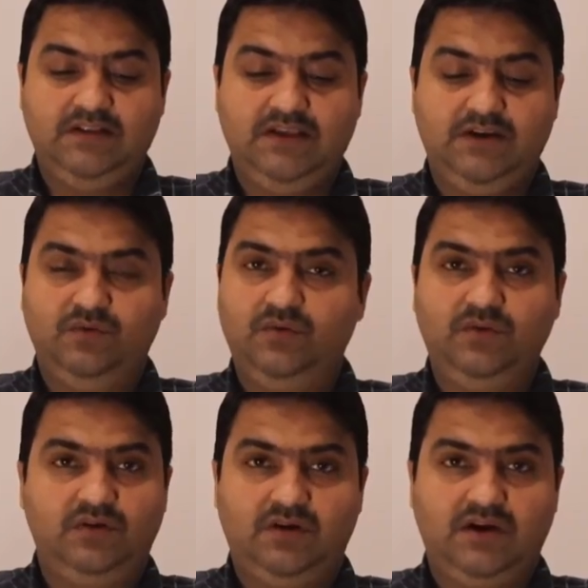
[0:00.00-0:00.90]
they
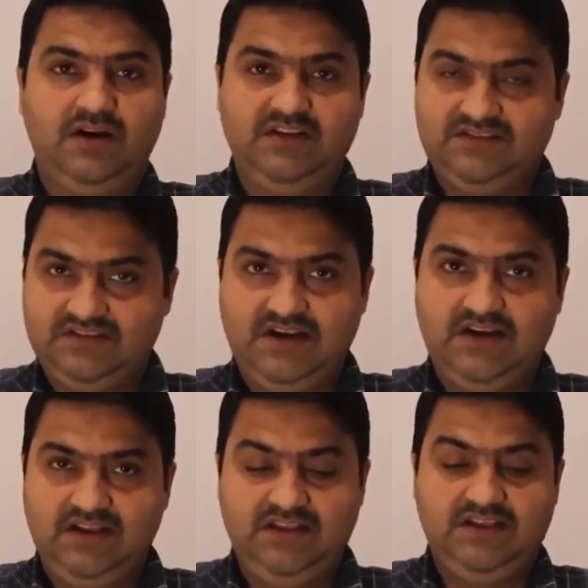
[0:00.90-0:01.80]
don't
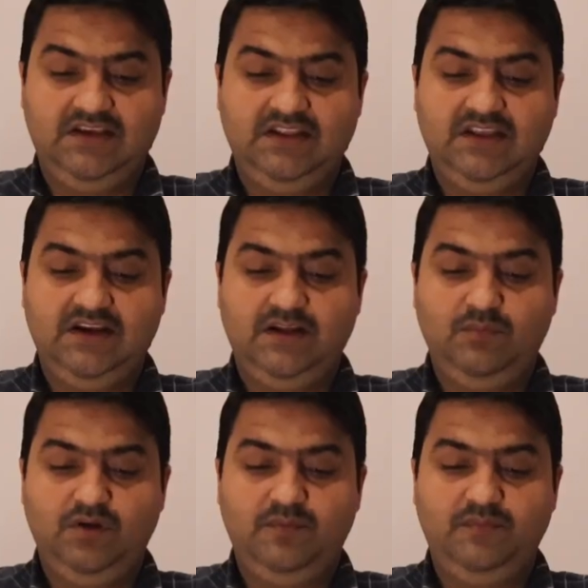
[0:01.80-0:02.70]
understand anything in the
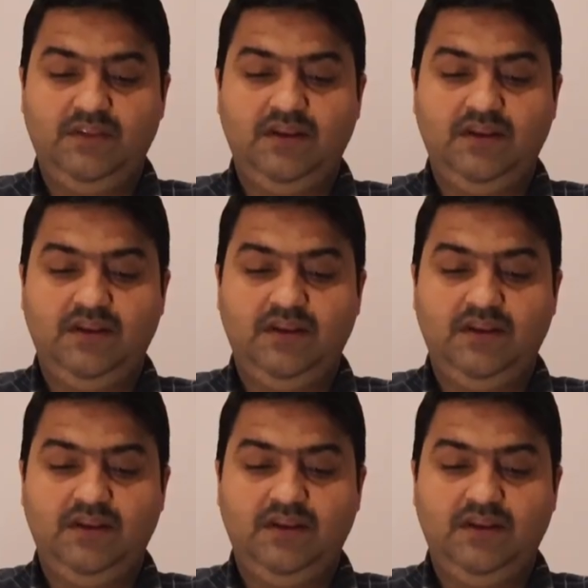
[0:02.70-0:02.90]
EWM,